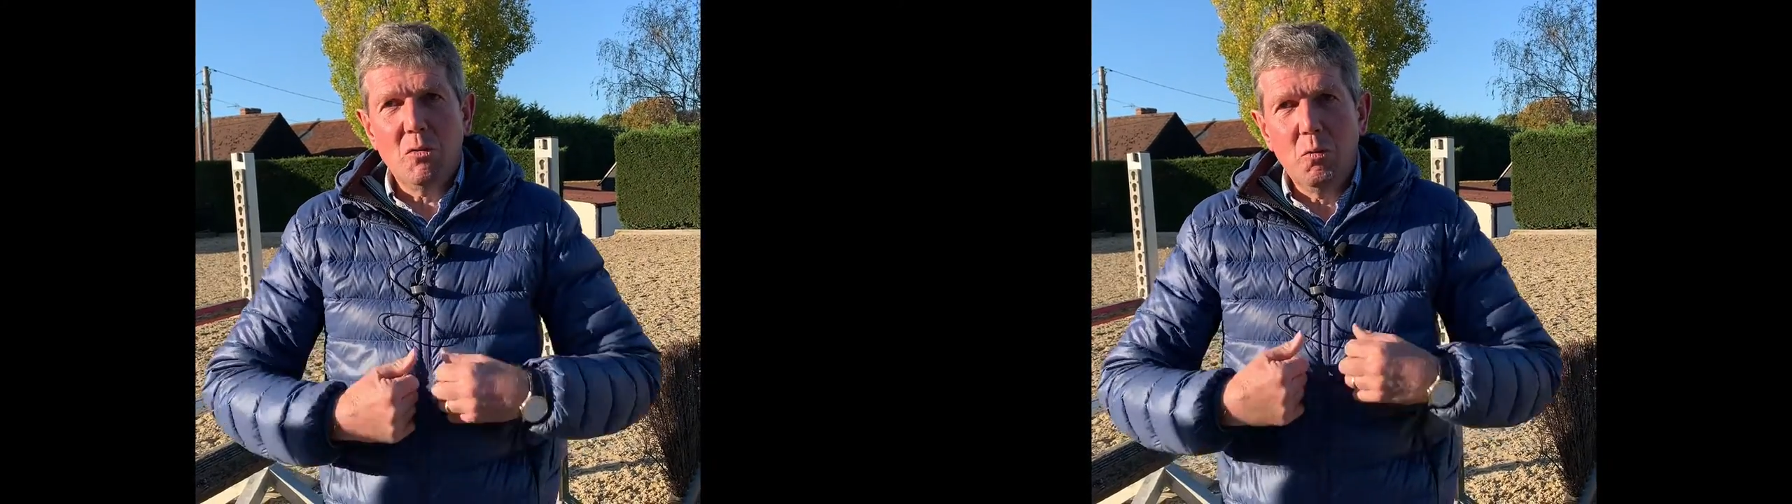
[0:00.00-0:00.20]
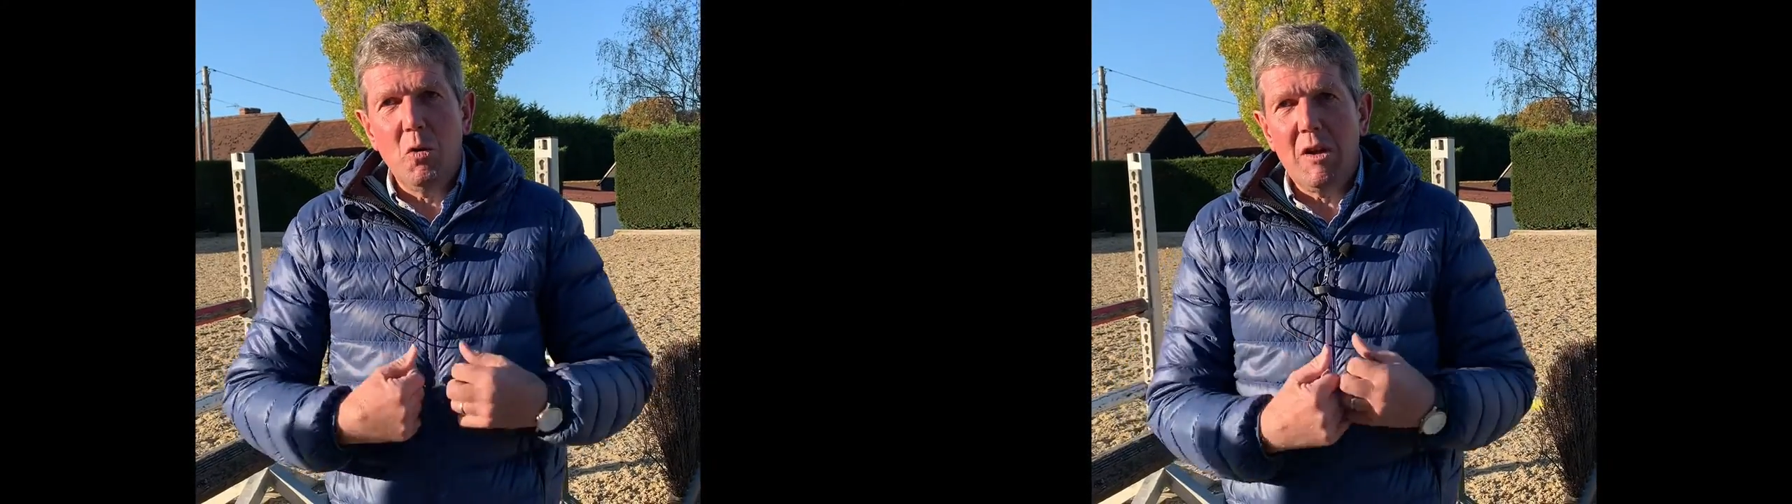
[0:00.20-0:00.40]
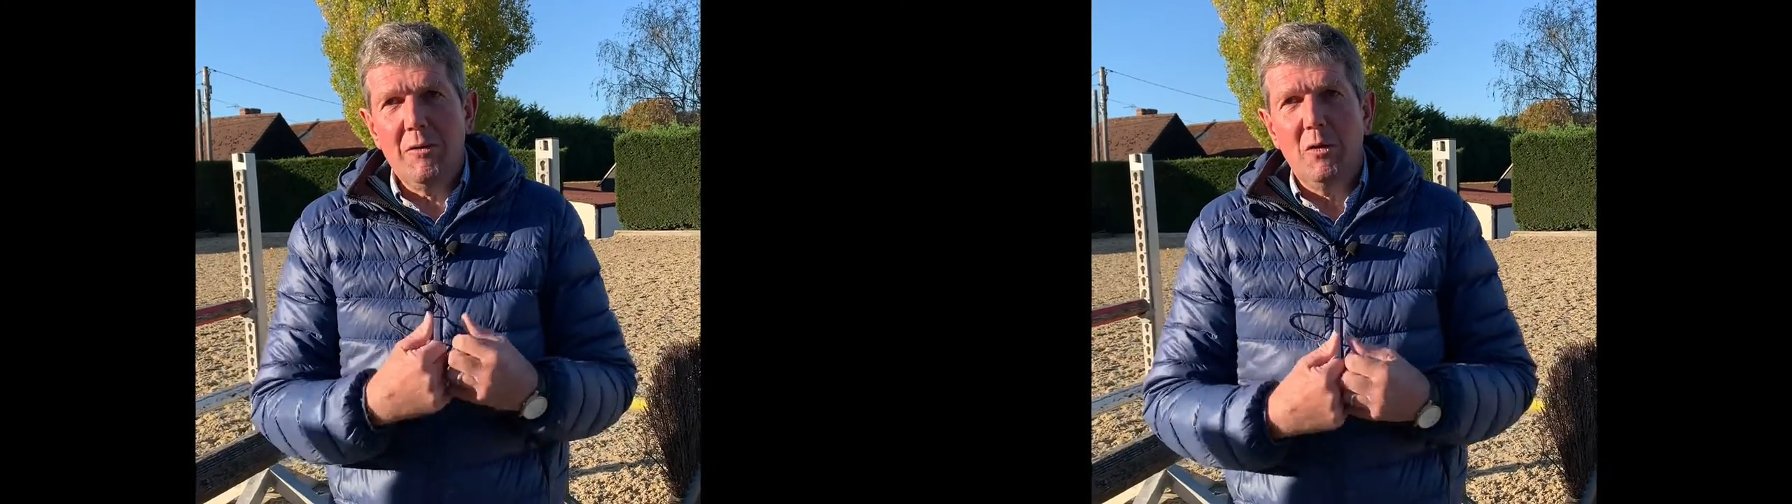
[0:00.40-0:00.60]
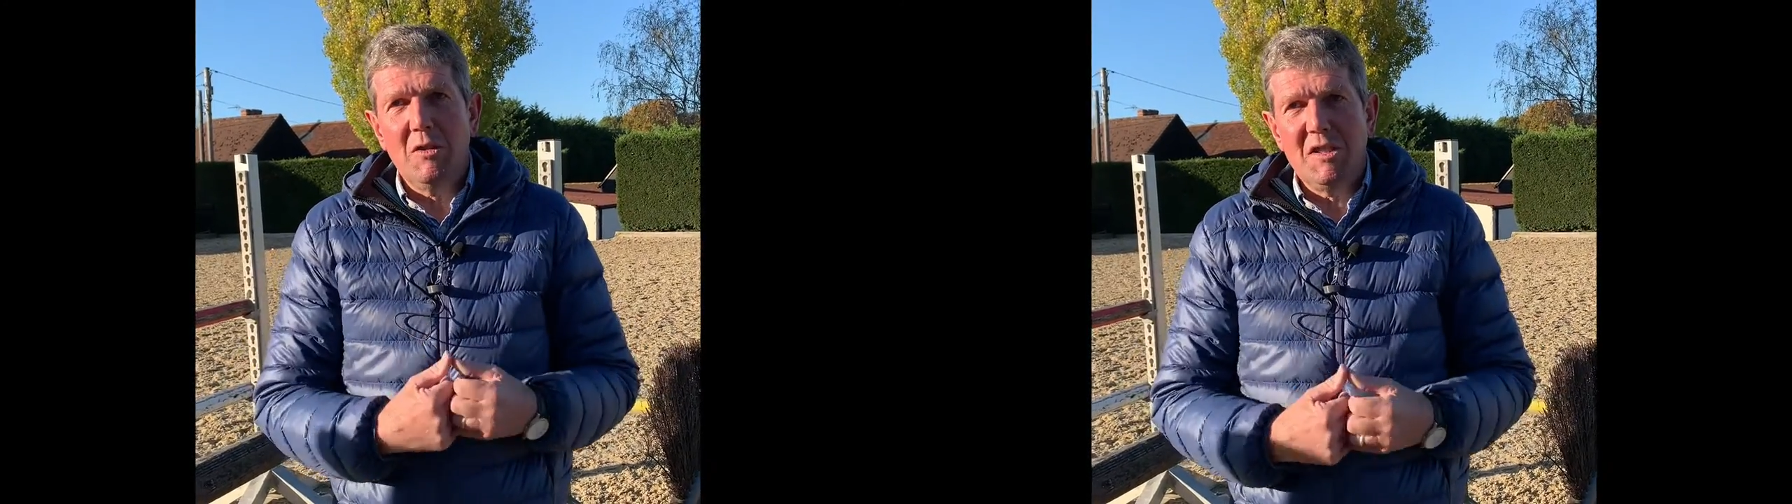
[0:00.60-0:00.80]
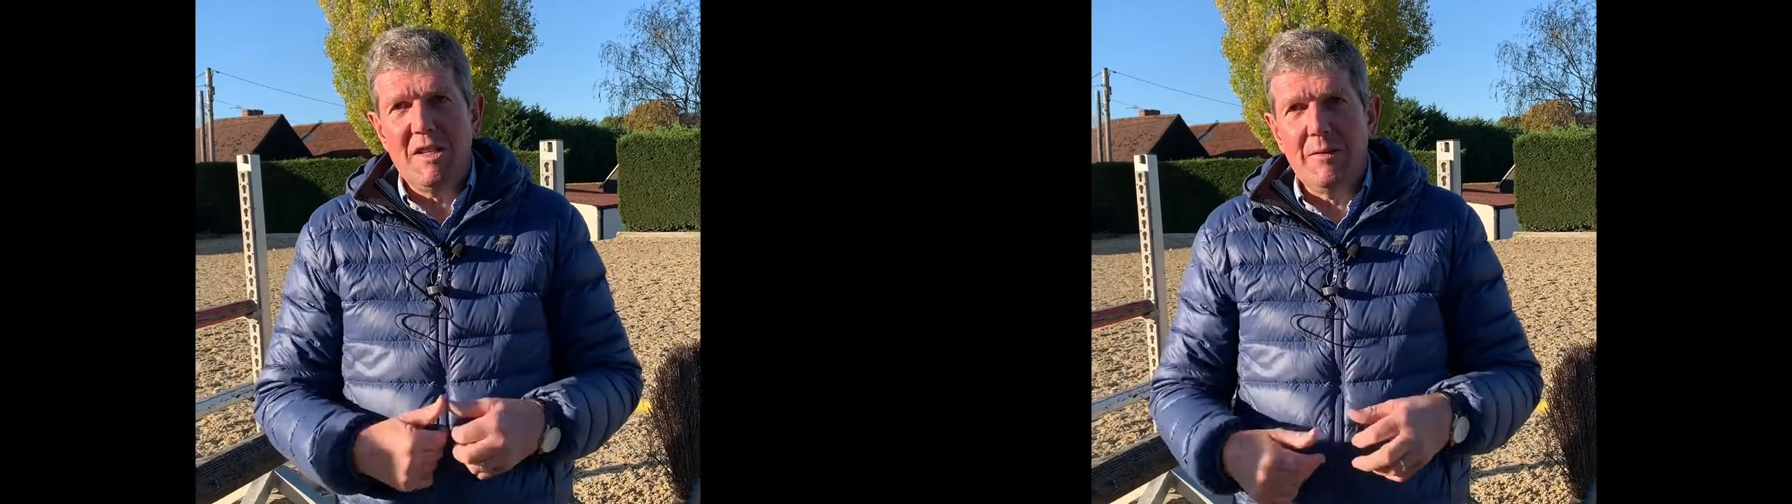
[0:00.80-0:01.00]
walk it
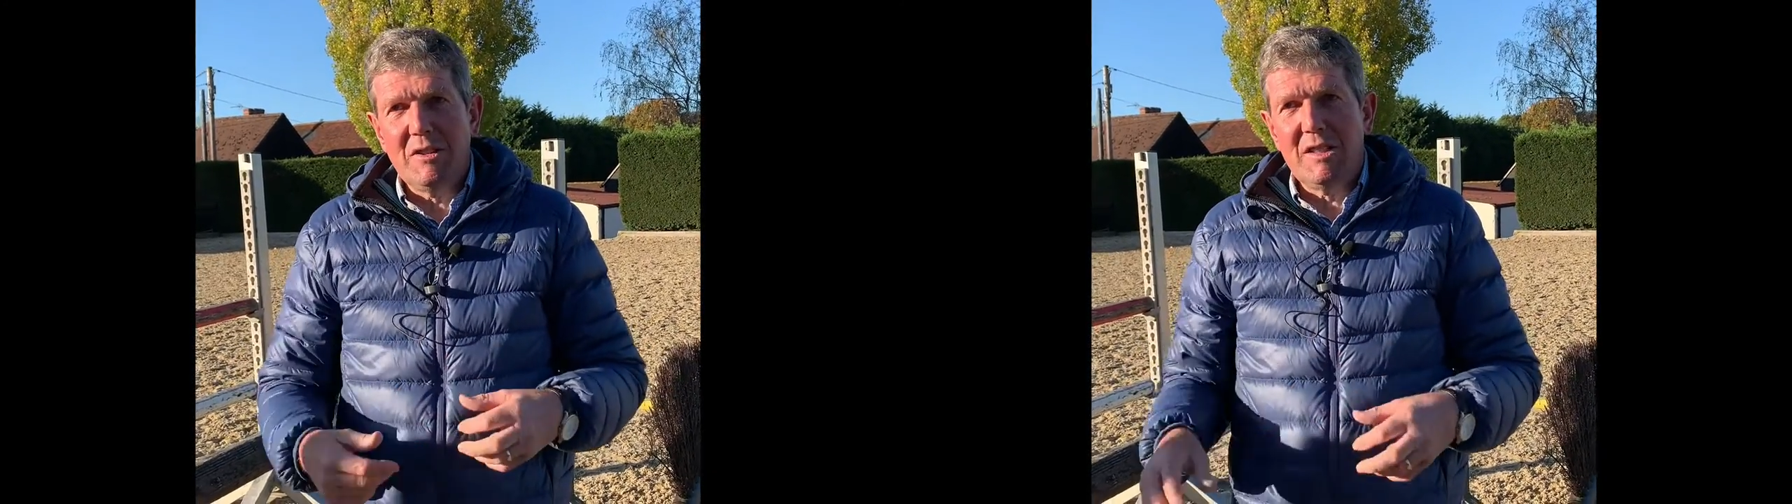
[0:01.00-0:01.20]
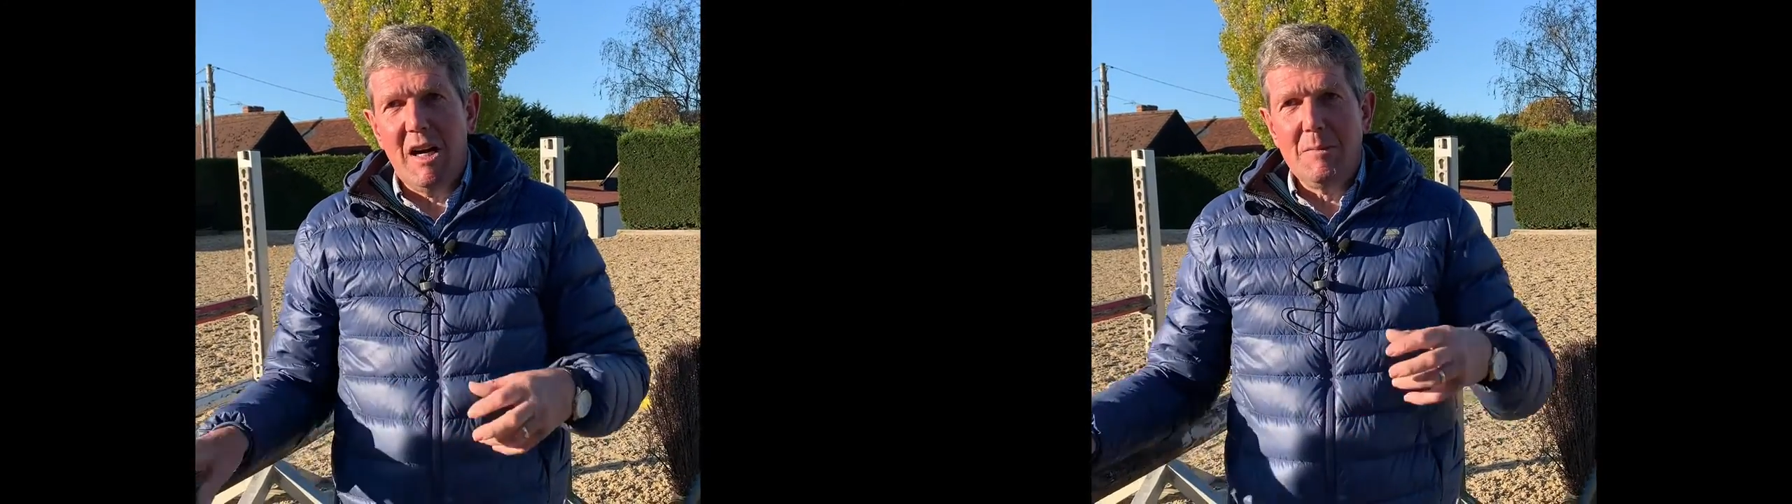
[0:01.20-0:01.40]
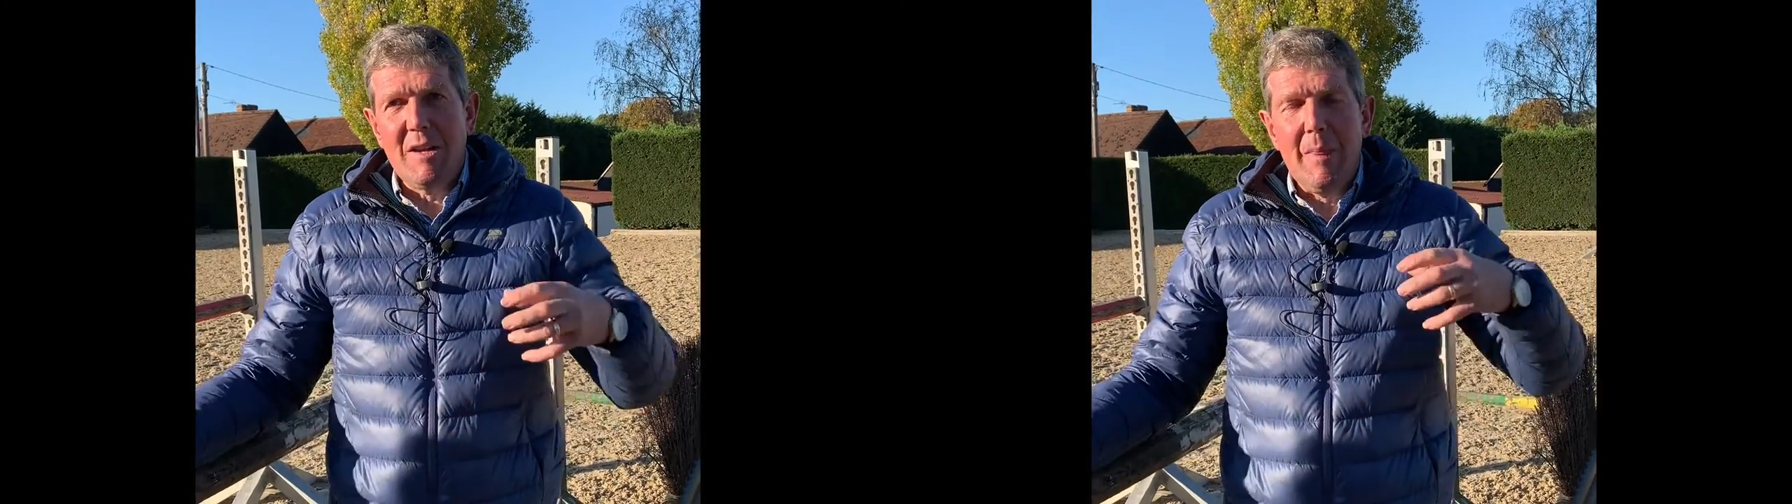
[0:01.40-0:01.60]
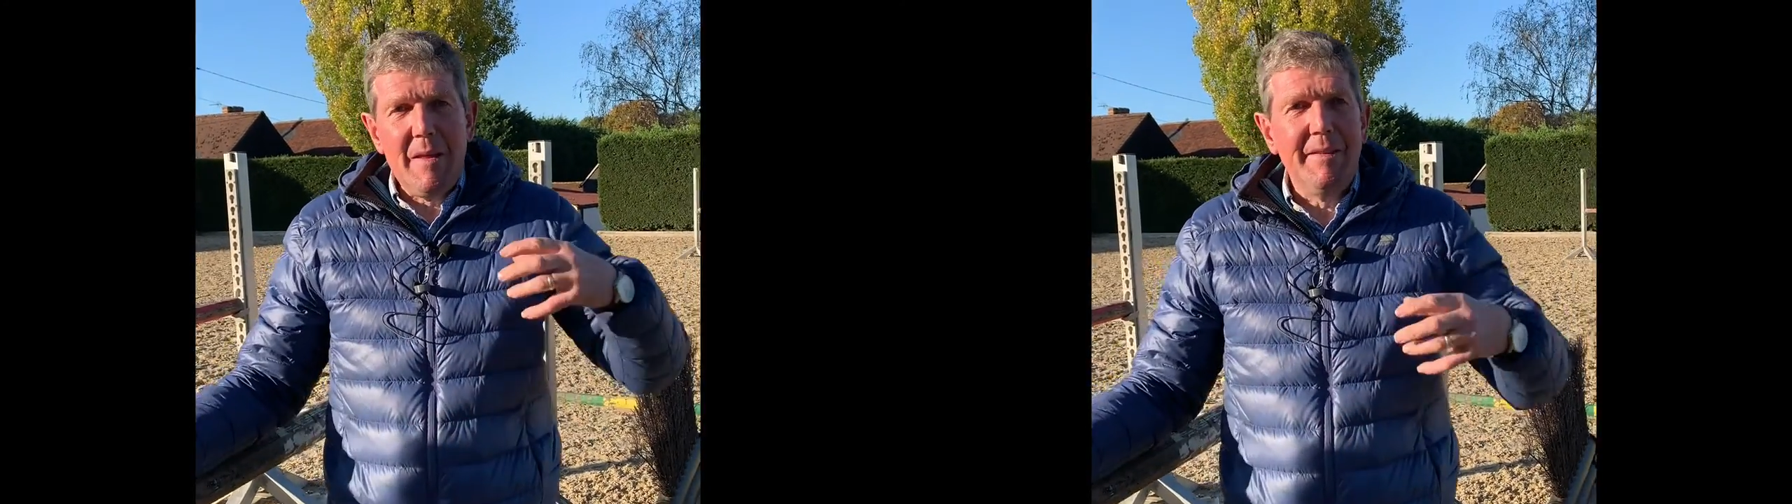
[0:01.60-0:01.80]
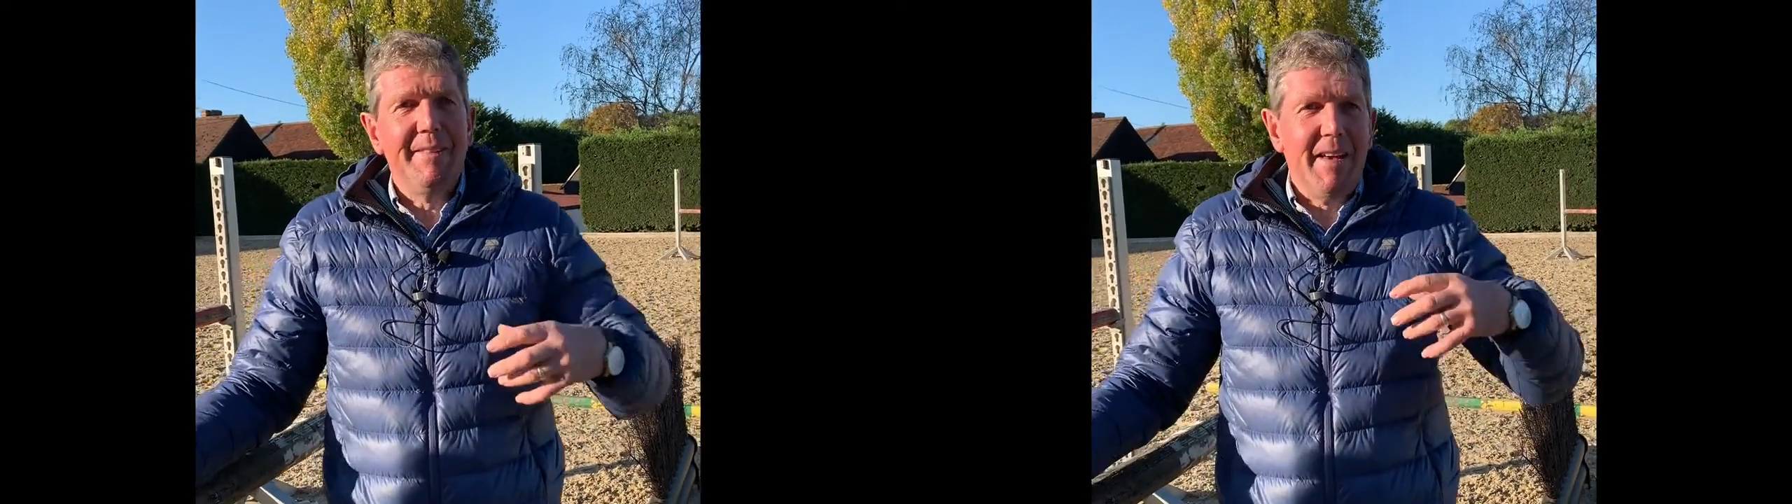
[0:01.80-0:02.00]
47 times and
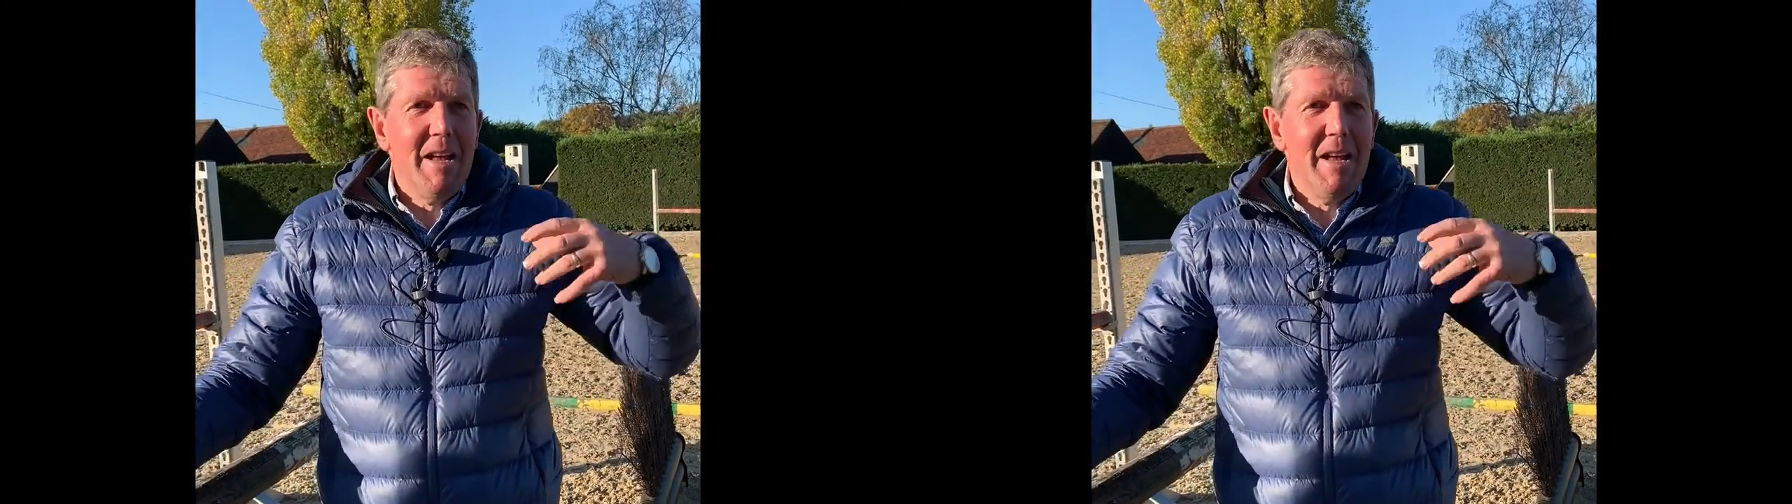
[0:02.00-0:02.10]
then say,